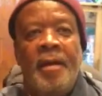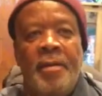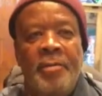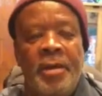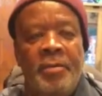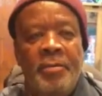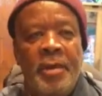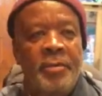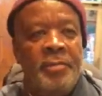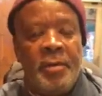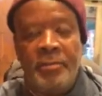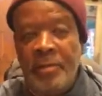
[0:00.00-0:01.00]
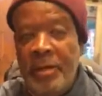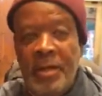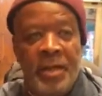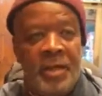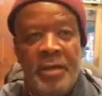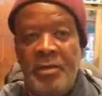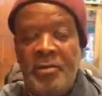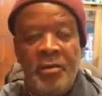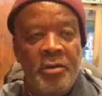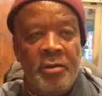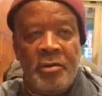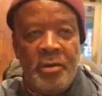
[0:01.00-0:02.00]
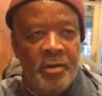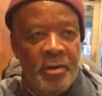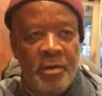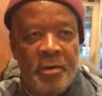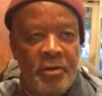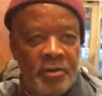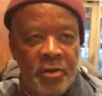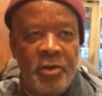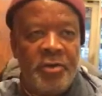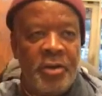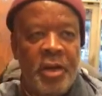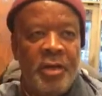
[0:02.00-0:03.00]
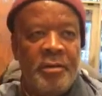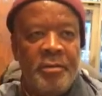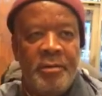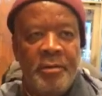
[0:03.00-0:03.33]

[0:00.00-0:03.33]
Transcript: And when we did it on the third take,